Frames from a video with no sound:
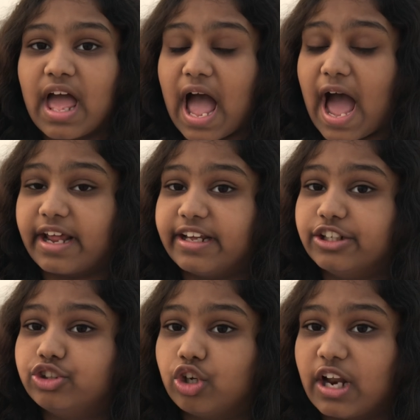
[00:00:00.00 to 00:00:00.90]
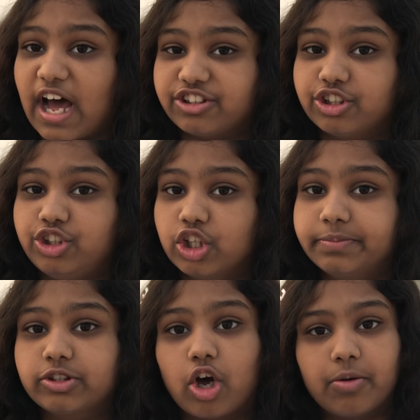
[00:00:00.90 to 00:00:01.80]
and into larger
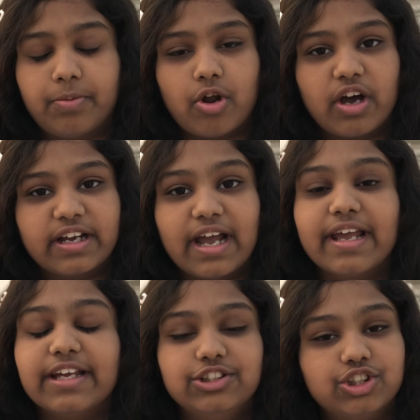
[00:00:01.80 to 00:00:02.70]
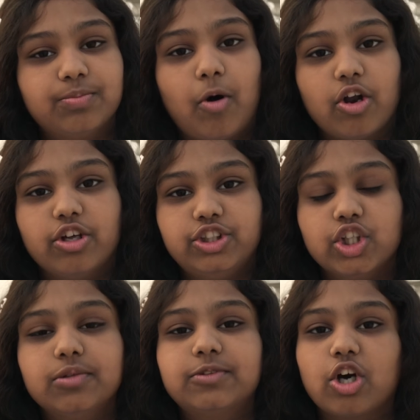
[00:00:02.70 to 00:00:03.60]
tubes called bronchi, into smaller
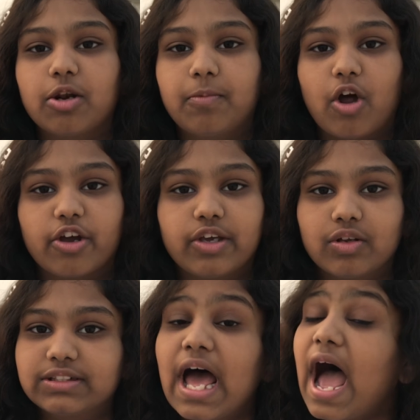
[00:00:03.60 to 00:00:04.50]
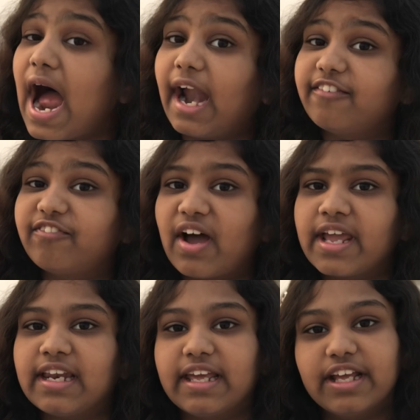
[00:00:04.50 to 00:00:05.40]
tubes called bronchioles, and
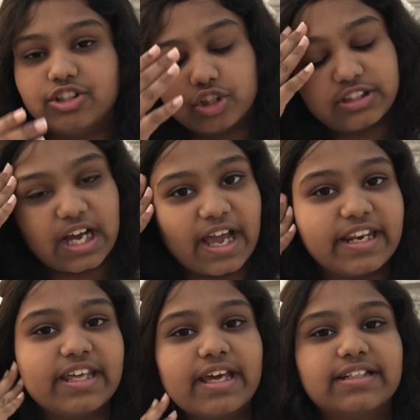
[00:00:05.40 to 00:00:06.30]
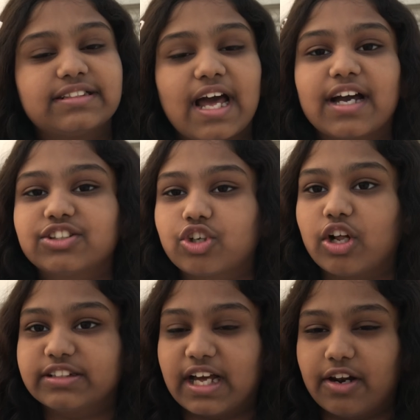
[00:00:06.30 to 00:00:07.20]
finally into tiny air sacs
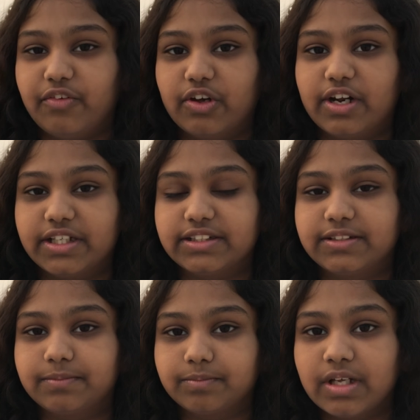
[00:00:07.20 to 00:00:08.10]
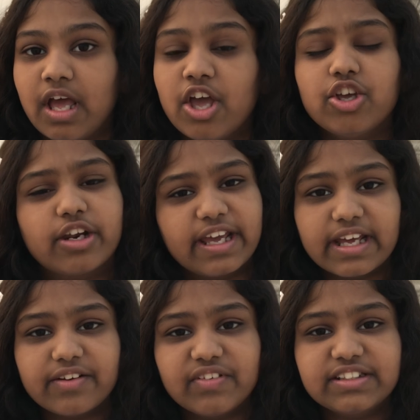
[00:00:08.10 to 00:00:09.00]
called alveoli. Your
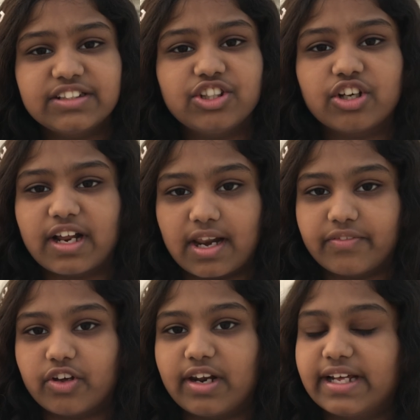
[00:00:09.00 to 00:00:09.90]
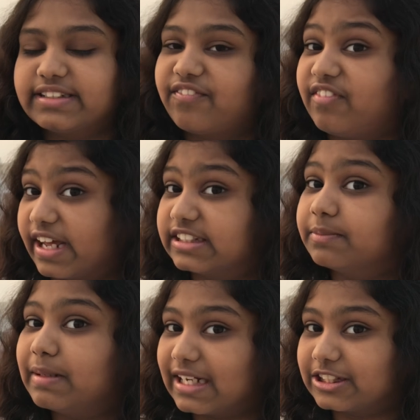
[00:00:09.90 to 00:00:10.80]
airways in your alveoli are
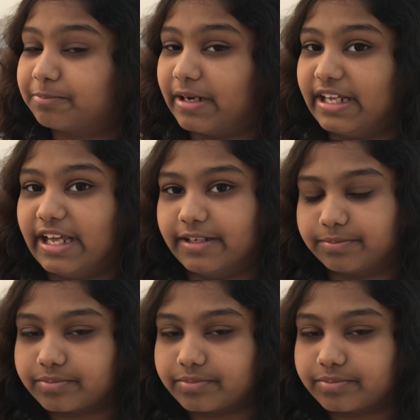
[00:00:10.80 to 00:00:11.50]
flexible at springing.